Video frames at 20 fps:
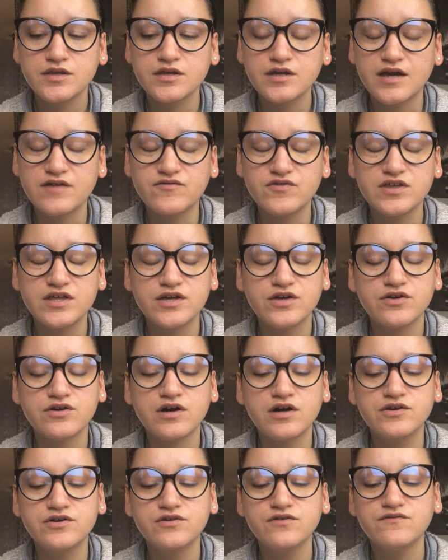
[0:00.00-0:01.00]
I feel like you're
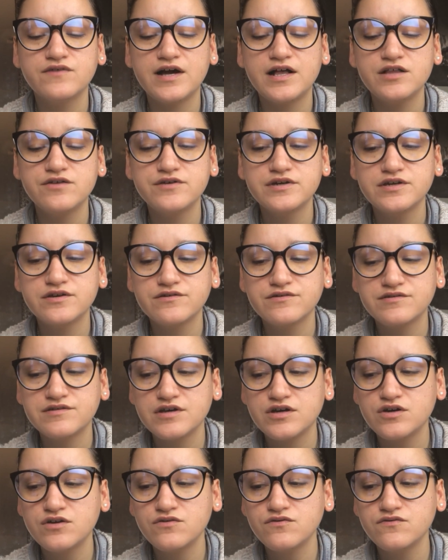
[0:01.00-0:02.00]
undervaluing
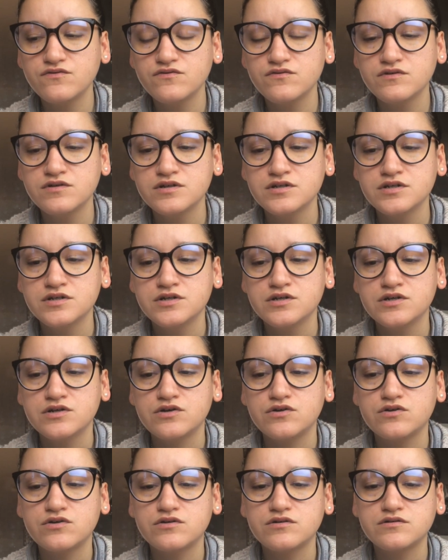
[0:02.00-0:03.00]
yourself,
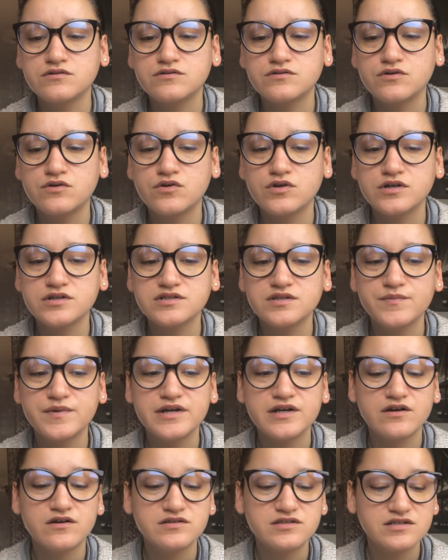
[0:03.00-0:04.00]
or somebody
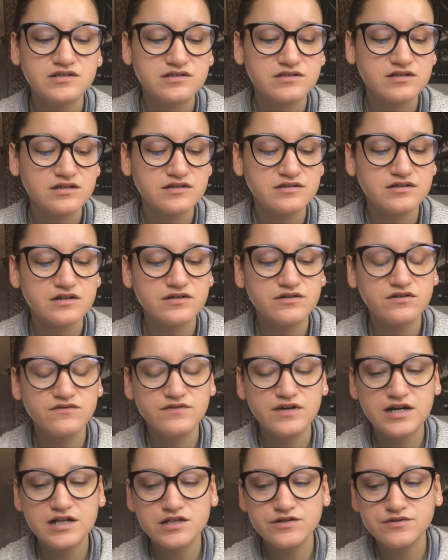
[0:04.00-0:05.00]
else is
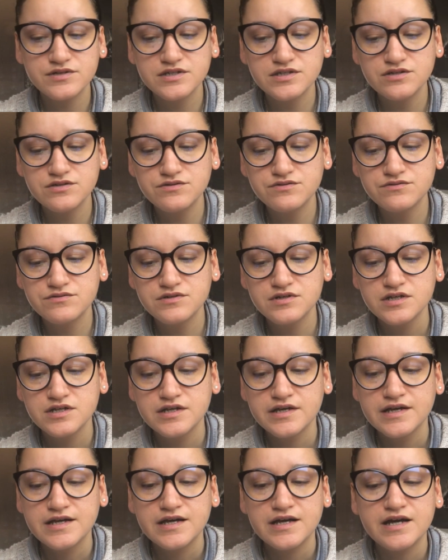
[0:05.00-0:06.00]
undervaluing you.
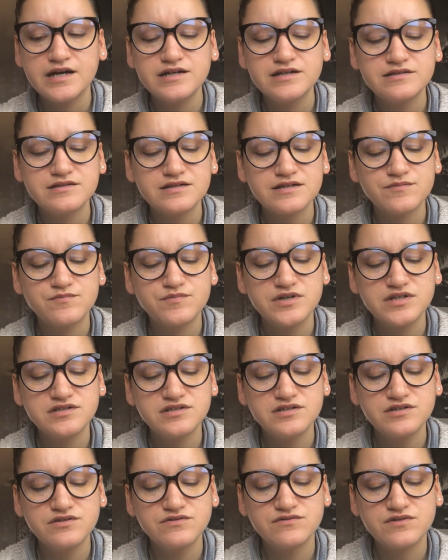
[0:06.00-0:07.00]
And it's like
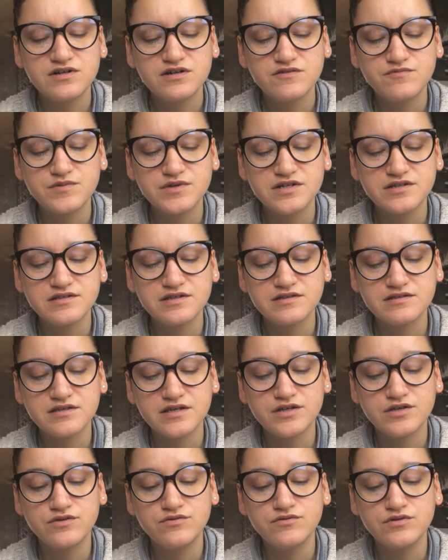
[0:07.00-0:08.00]
pissing you off because it's
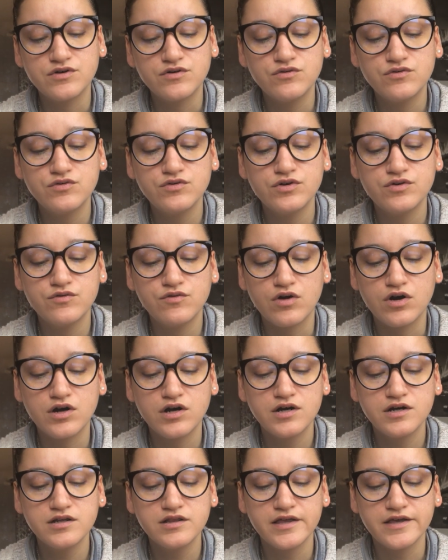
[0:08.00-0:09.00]
like you know who you
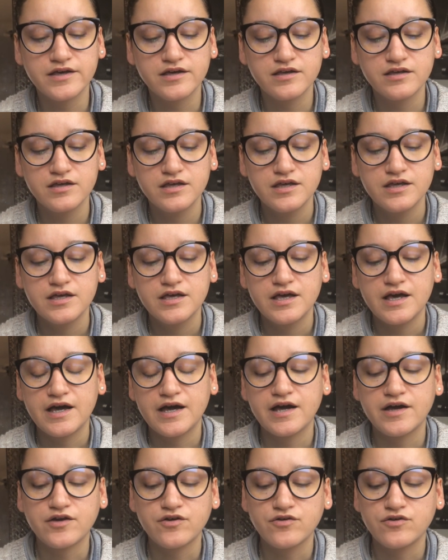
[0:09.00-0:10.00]
are, like
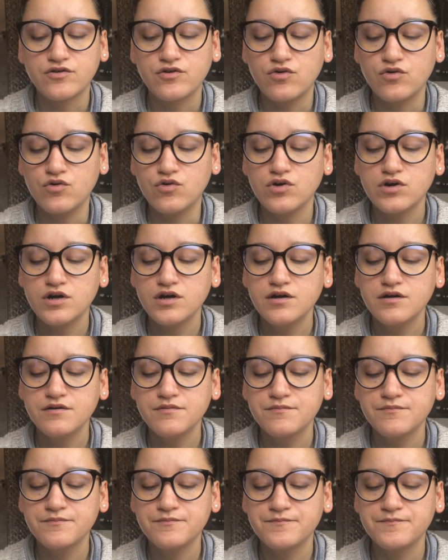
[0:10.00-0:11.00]
at your core,
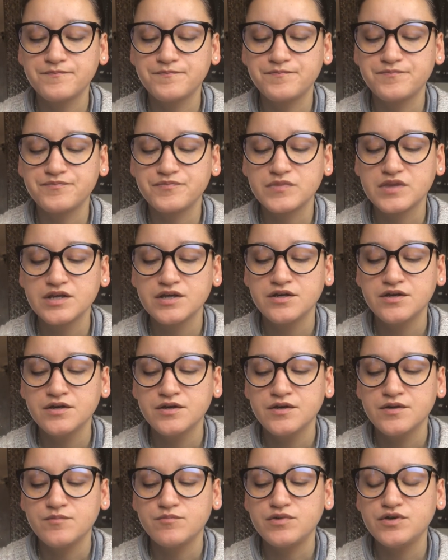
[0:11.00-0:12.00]

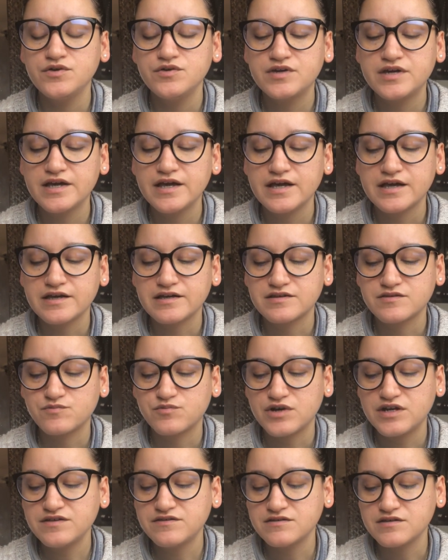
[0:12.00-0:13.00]
but you can't
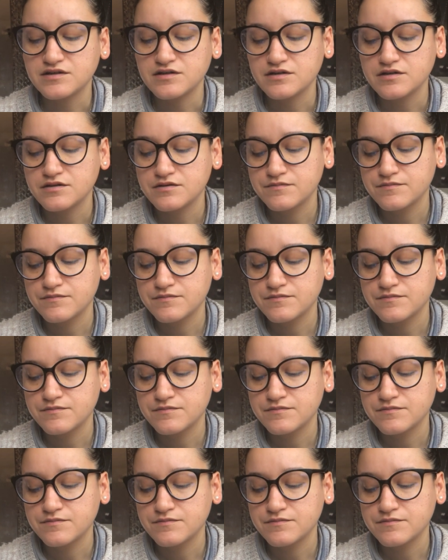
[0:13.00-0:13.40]
express it.